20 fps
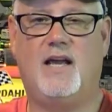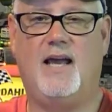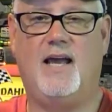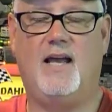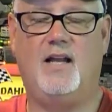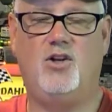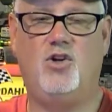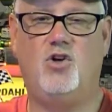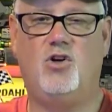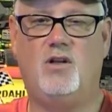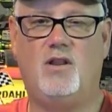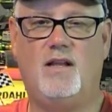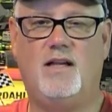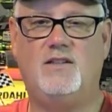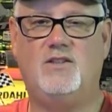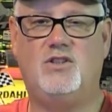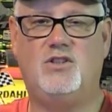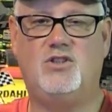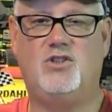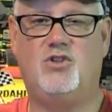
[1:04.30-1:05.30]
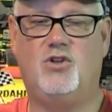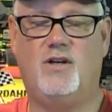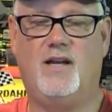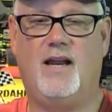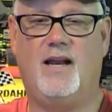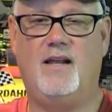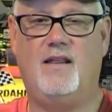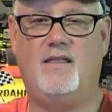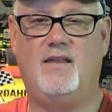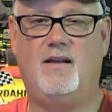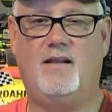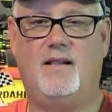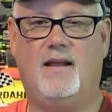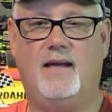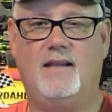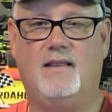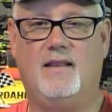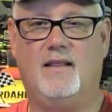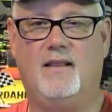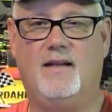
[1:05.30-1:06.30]
and your lenses look anything
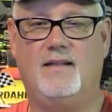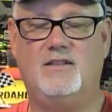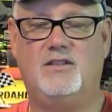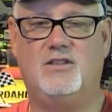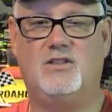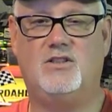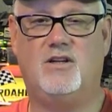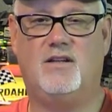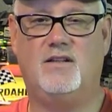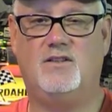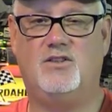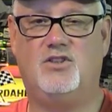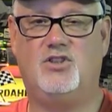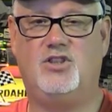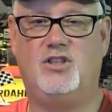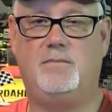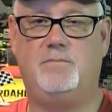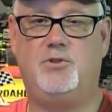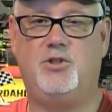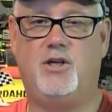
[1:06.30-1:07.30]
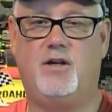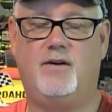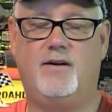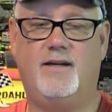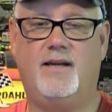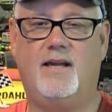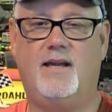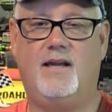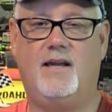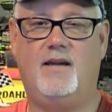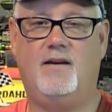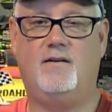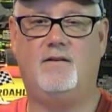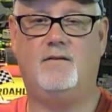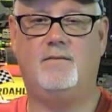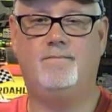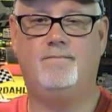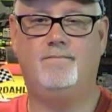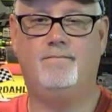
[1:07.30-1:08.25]
like the lenses on this Jeep Cherokee here,